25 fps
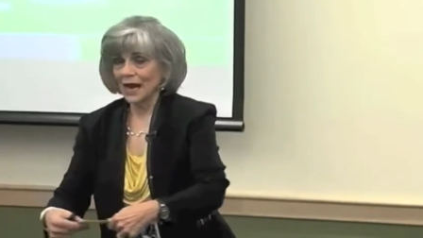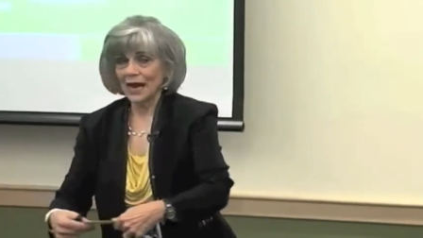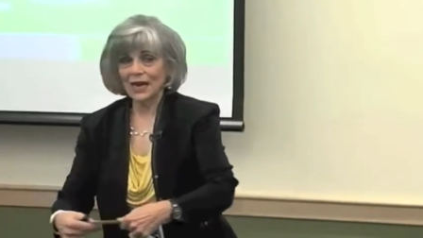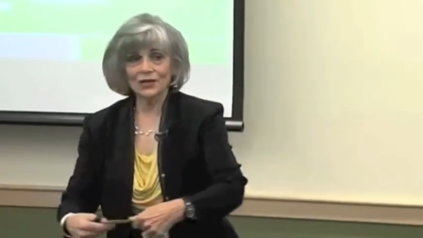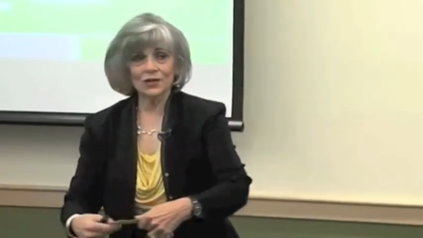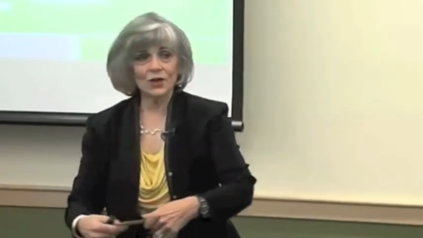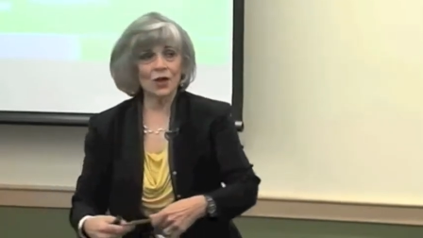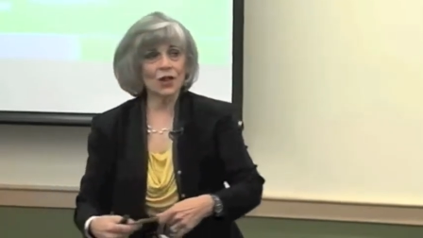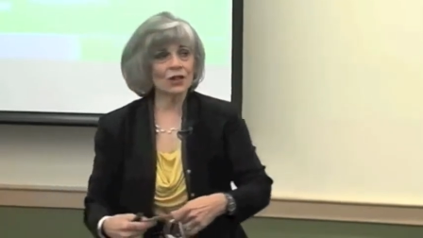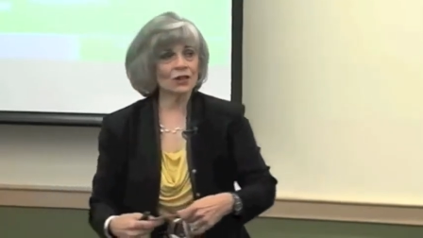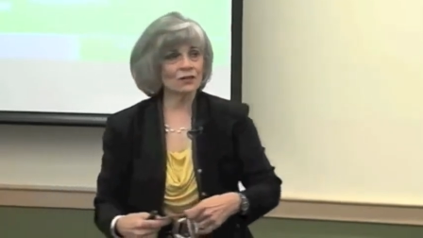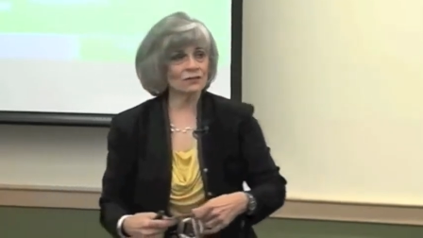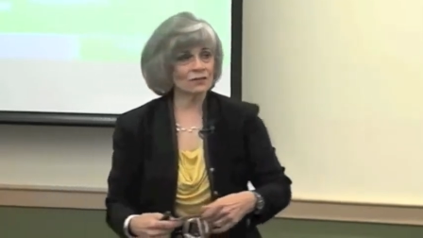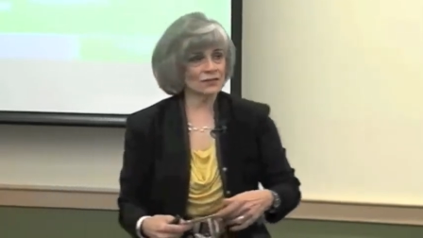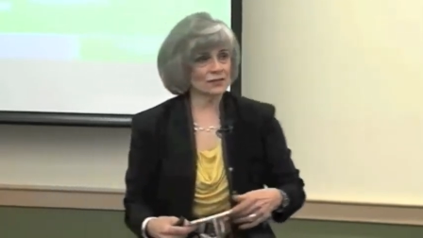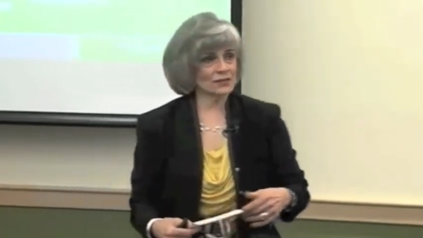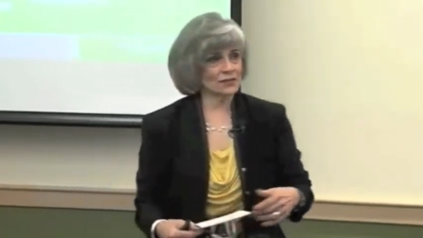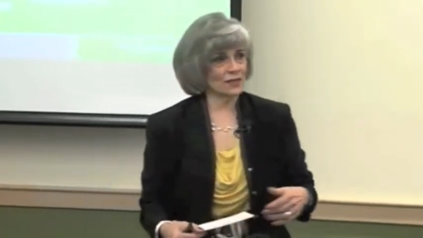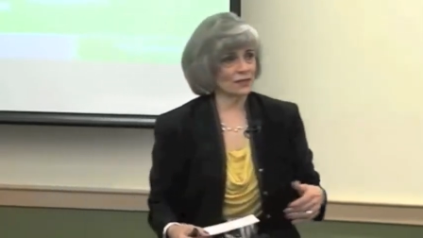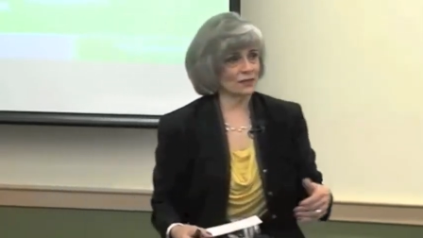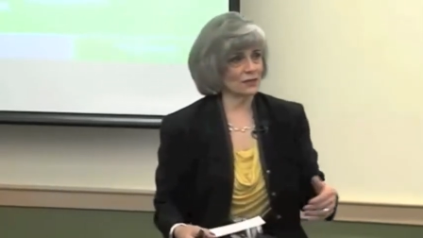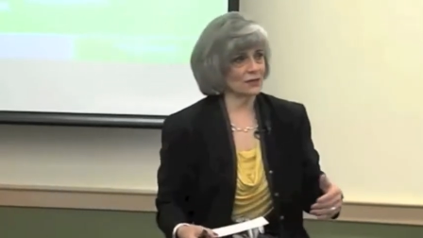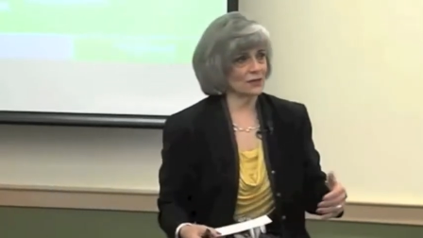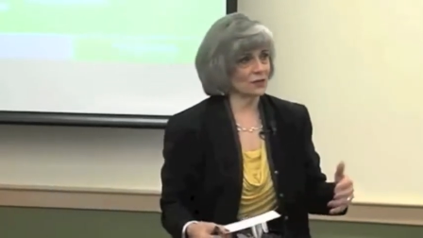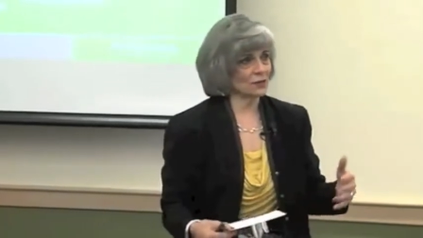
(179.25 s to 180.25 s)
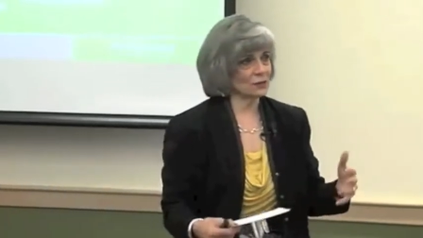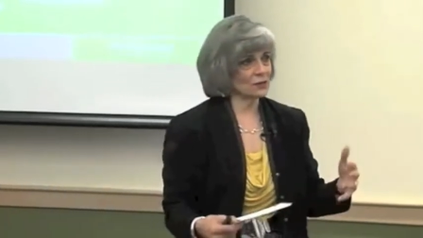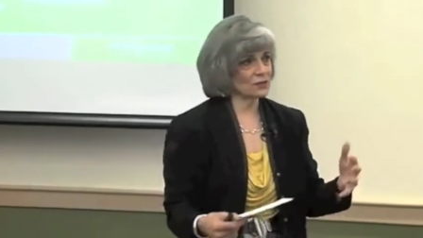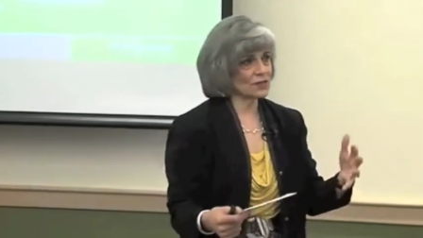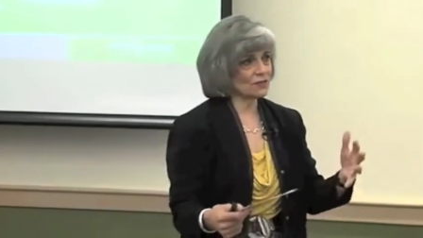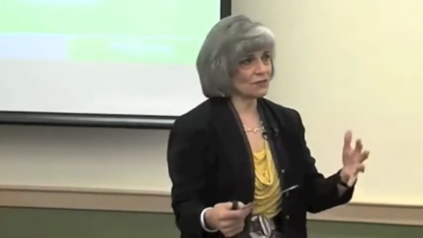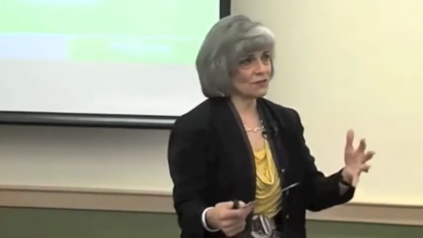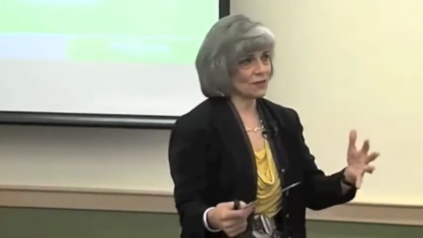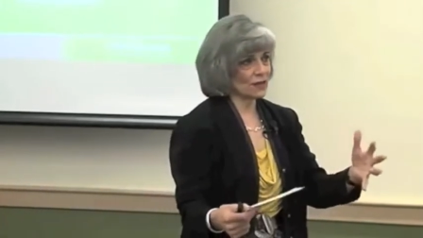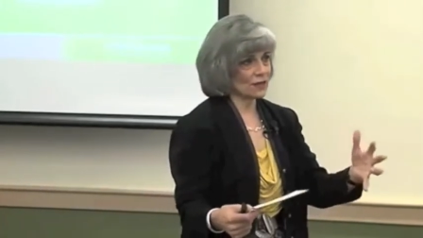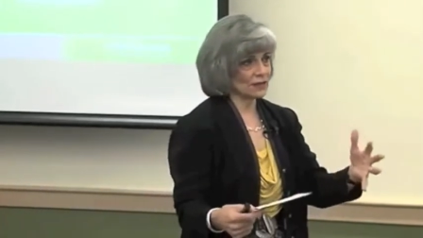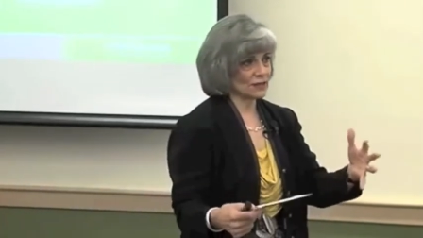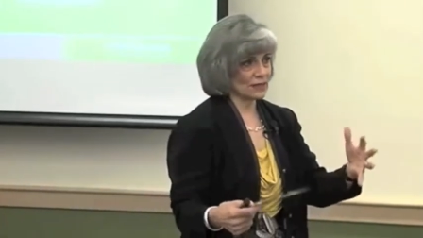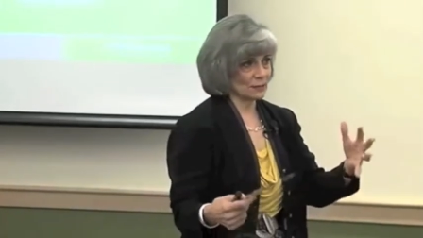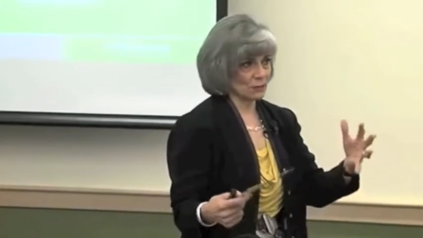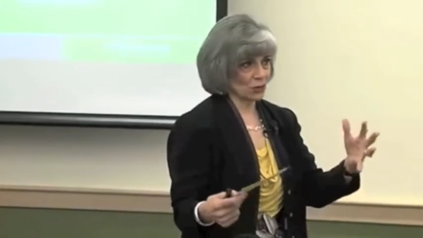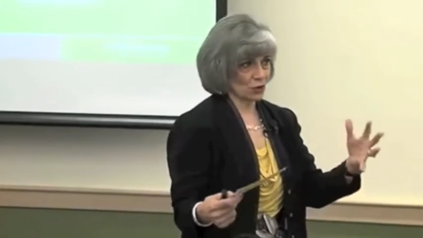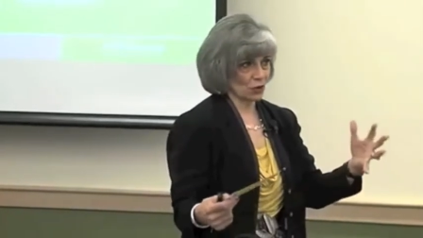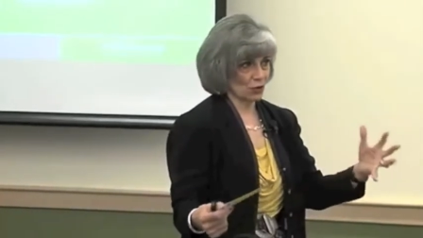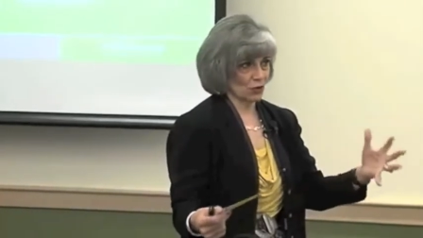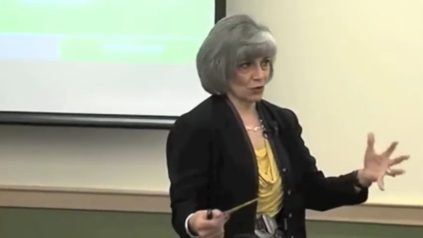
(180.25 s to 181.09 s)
and all of a sudden there was a fellow named